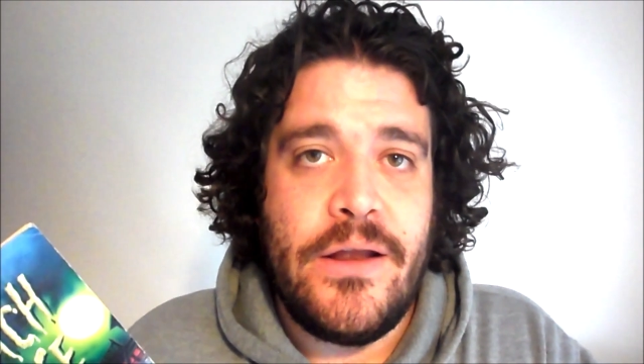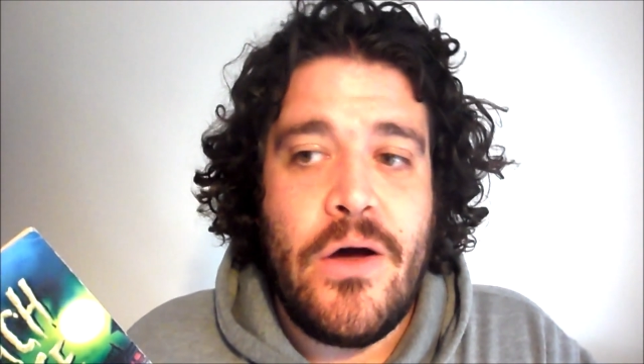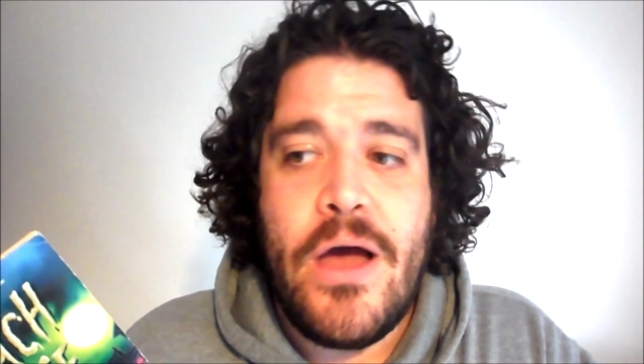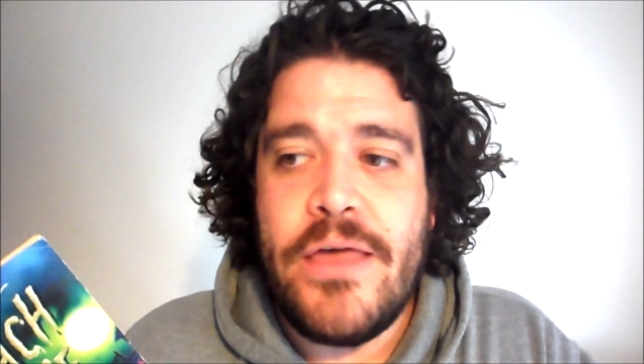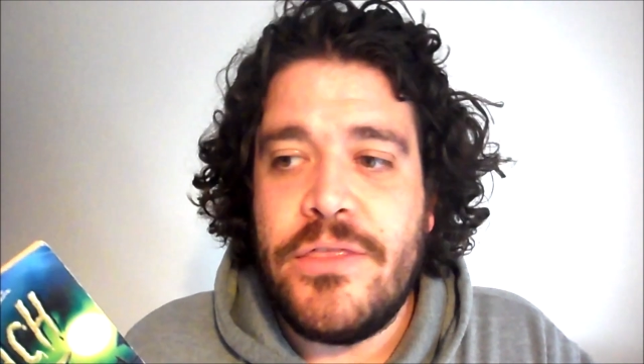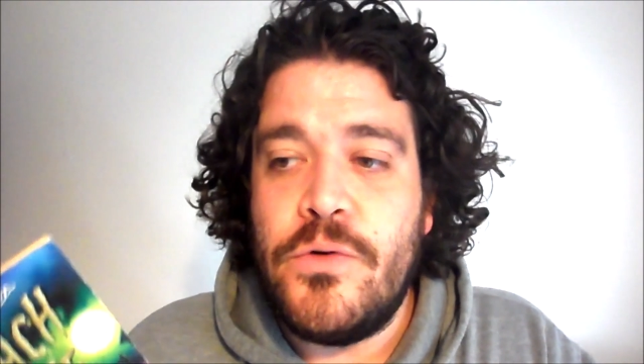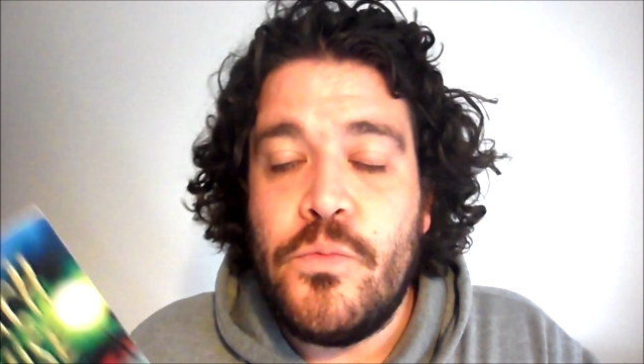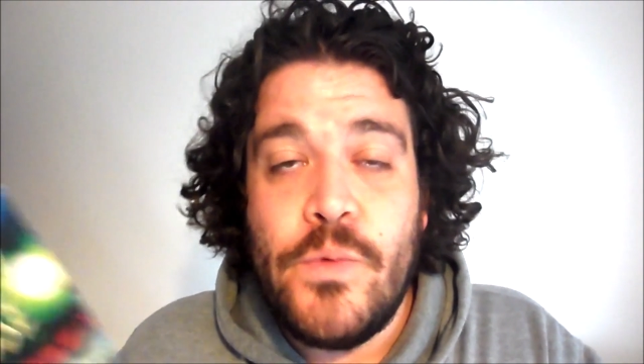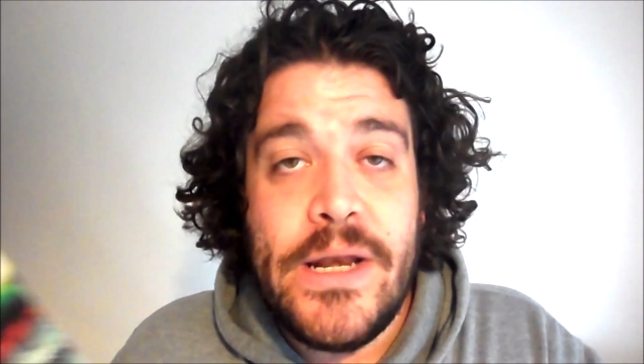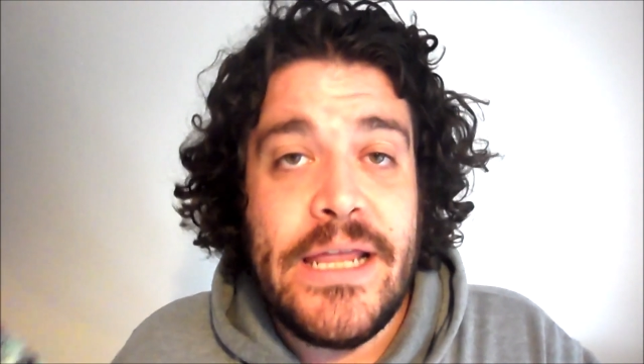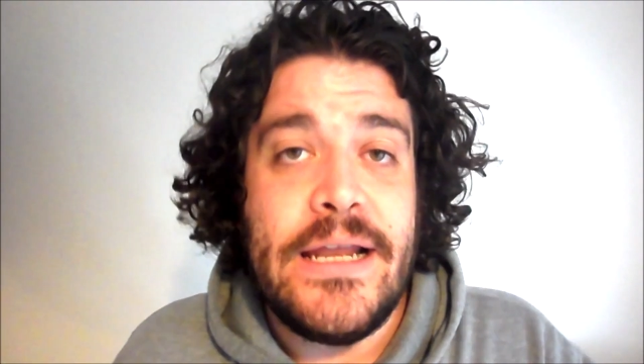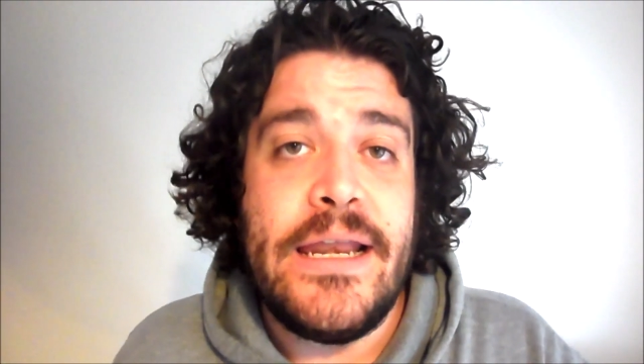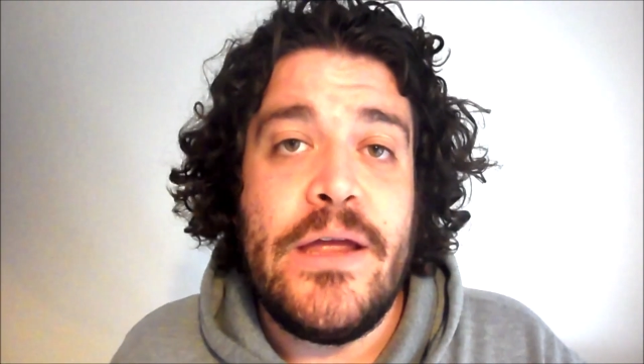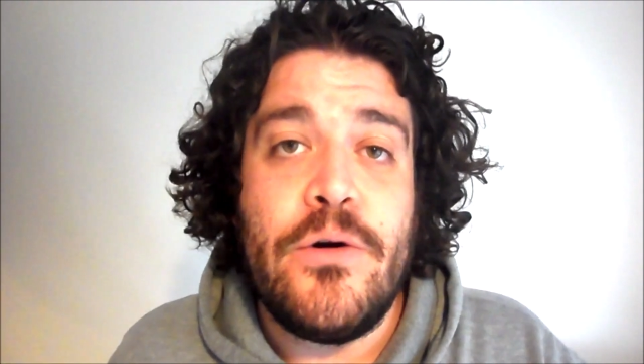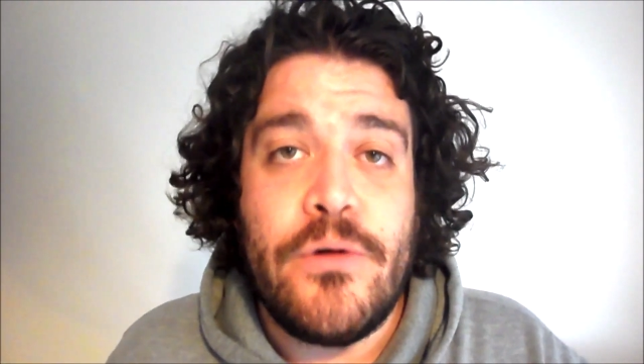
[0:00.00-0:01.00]
either
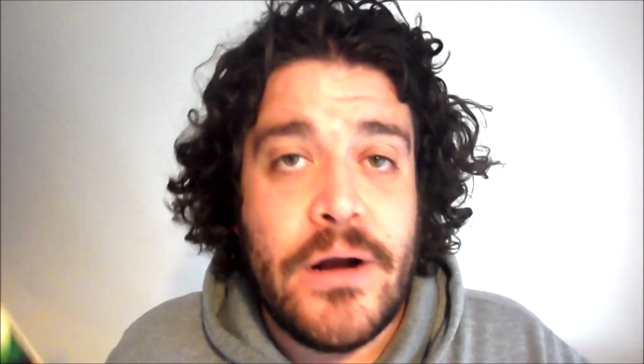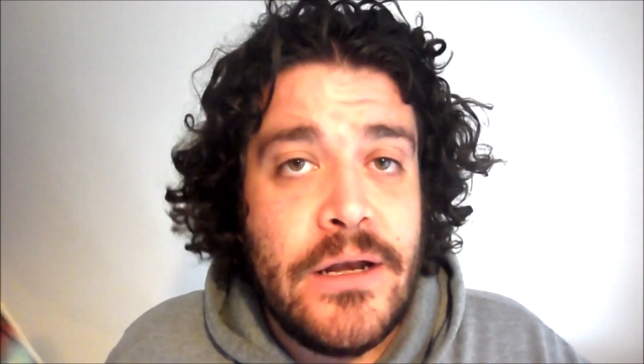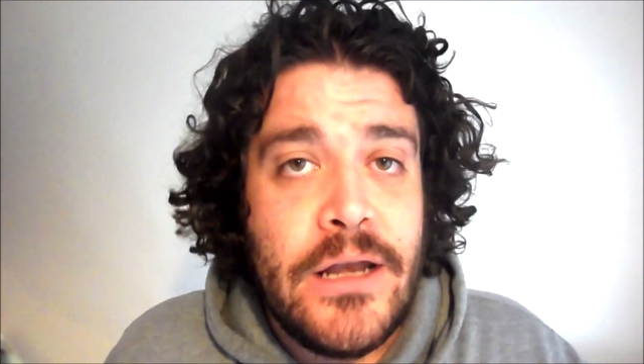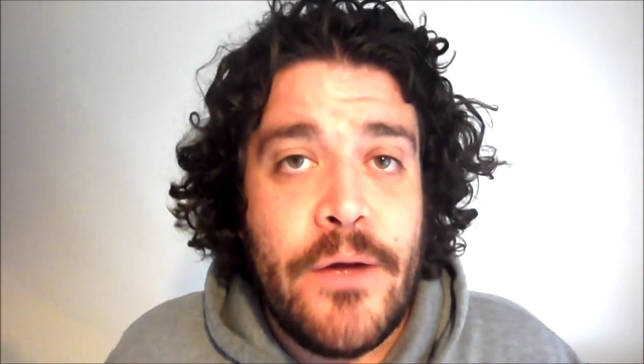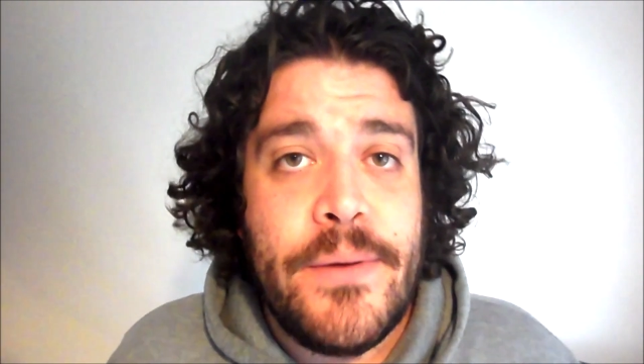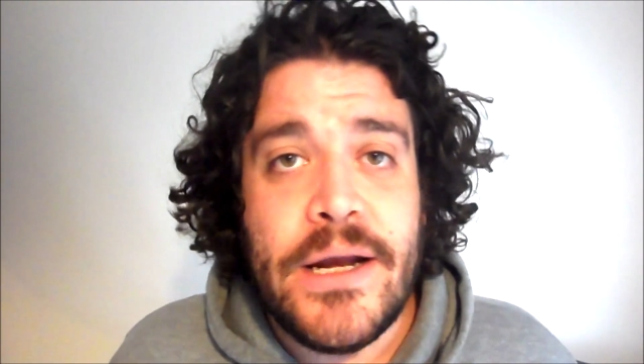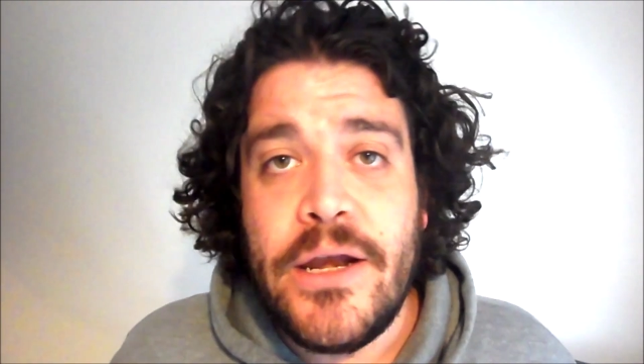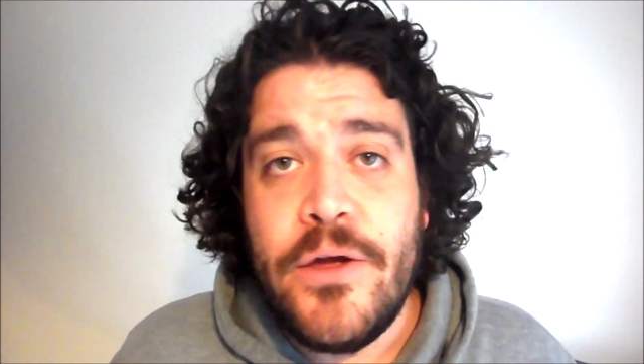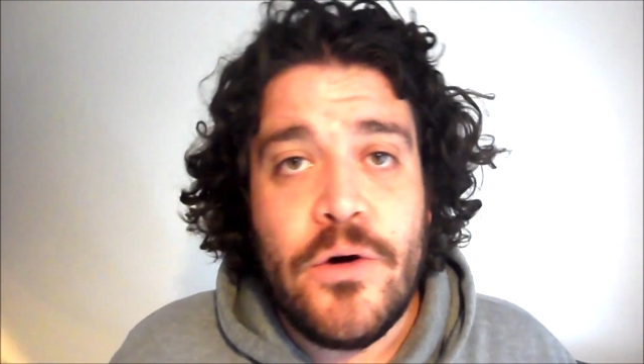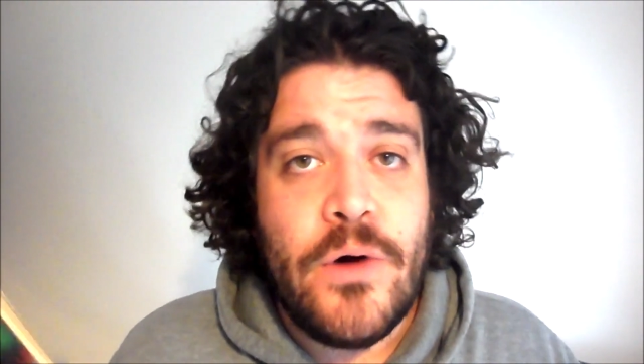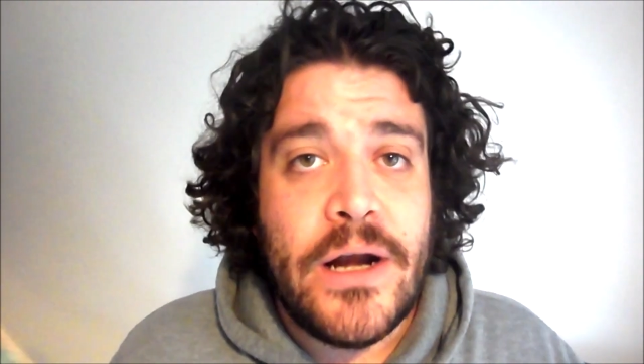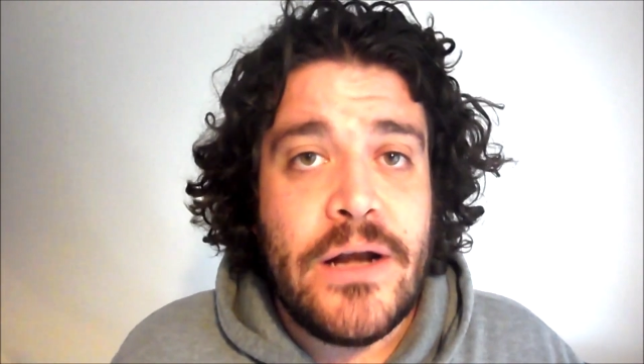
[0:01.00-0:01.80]
willingly or unknowingly or